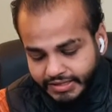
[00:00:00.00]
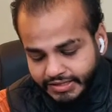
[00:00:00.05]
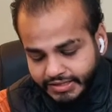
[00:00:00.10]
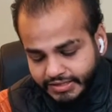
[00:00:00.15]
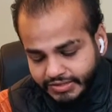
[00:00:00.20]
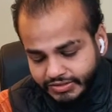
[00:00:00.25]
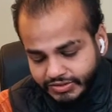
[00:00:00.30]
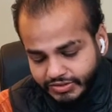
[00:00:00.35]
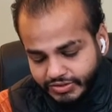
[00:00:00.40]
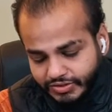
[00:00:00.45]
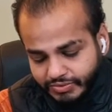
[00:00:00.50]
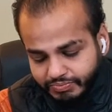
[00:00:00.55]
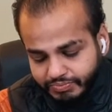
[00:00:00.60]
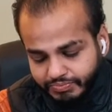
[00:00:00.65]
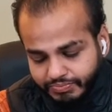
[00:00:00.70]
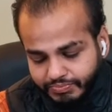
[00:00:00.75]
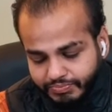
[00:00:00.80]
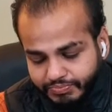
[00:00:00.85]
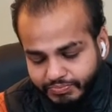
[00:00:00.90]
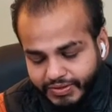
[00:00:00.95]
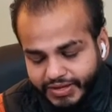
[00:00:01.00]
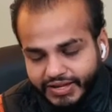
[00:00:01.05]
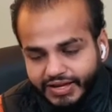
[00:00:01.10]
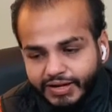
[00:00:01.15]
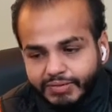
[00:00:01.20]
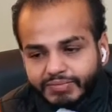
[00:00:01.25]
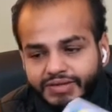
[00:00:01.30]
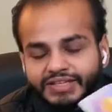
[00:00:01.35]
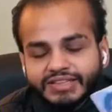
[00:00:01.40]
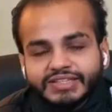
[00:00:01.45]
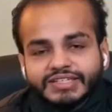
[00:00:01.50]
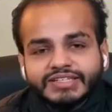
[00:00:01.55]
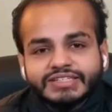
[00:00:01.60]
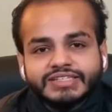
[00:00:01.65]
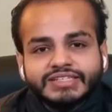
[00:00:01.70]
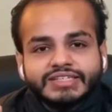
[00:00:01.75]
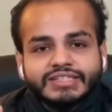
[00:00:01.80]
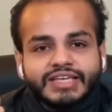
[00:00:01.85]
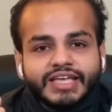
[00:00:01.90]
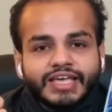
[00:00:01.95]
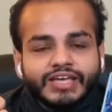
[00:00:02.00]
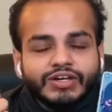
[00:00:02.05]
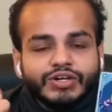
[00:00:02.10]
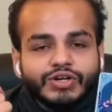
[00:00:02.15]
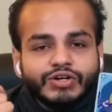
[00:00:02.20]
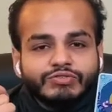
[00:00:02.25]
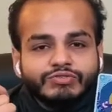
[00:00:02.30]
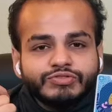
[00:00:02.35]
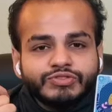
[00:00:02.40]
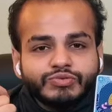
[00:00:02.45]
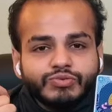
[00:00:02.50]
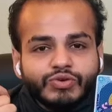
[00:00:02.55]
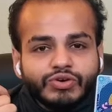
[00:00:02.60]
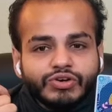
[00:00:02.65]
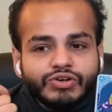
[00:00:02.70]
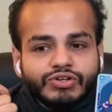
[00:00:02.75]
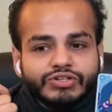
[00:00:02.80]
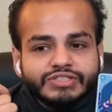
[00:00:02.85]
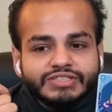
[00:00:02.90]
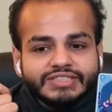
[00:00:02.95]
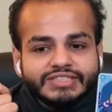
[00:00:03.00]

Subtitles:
So becoming this King of Swords,